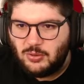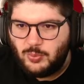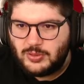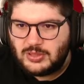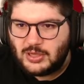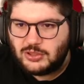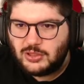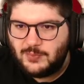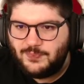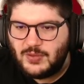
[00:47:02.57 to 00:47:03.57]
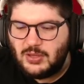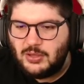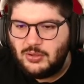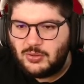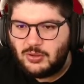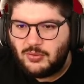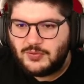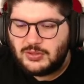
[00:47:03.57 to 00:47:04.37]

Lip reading: possession. You can often